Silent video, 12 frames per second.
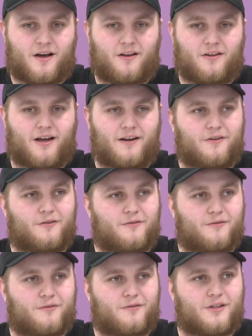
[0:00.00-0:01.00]
a lot
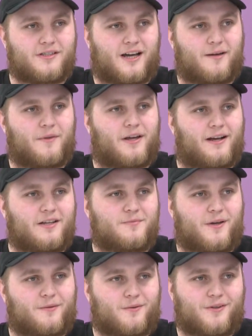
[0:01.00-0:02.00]
of the time that I
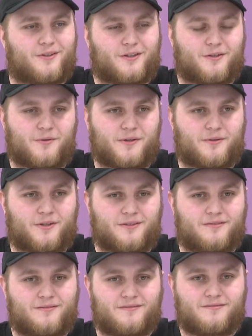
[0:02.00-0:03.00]
spent with her, we were
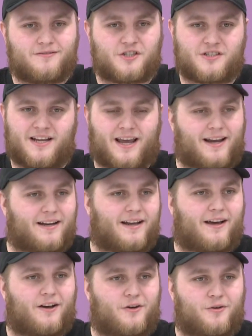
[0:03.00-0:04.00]
just hanging
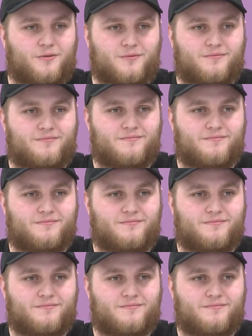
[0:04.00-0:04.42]
out,